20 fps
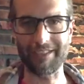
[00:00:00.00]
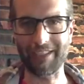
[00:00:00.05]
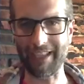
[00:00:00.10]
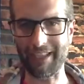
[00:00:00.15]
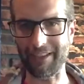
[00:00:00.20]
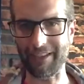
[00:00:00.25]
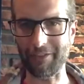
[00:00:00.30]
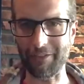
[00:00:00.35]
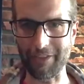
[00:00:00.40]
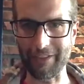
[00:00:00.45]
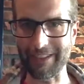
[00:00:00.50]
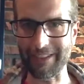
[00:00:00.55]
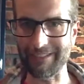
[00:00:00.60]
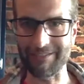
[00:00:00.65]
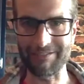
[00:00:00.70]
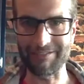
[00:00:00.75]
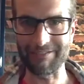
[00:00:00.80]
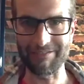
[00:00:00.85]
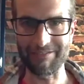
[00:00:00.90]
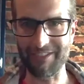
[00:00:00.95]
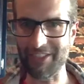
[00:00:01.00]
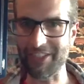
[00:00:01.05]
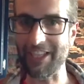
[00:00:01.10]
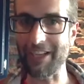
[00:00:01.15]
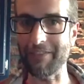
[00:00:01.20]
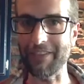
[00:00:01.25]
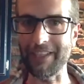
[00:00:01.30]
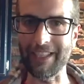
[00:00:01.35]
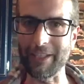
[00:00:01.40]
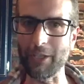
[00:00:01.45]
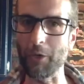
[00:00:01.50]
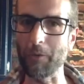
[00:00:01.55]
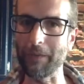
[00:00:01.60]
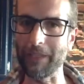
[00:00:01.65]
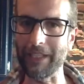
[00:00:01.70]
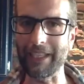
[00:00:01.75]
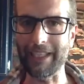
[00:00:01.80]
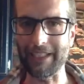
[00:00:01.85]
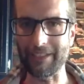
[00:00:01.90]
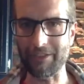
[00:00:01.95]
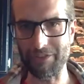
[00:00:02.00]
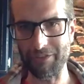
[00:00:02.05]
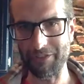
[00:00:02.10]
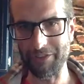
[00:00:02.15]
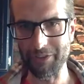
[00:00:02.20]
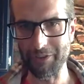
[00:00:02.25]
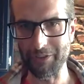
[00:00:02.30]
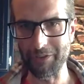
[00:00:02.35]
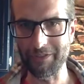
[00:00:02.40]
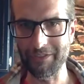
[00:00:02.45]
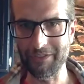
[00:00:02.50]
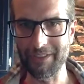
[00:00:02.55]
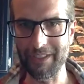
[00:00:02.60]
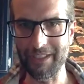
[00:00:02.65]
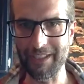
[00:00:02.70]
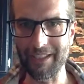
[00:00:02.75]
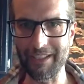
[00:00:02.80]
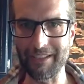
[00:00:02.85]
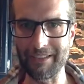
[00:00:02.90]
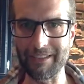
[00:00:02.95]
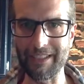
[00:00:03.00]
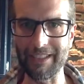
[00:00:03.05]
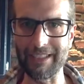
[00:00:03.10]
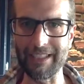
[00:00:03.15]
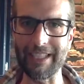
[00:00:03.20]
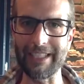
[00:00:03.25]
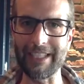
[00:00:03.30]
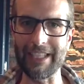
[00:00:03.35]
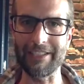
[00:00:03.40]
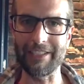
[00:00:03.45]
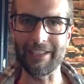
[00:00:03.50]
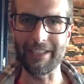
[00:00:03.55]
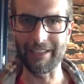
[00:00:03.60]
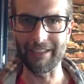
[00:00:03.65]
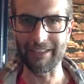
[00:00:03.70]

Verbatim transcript: kind of throwing stuff in and hoping it gets through uh, the digestion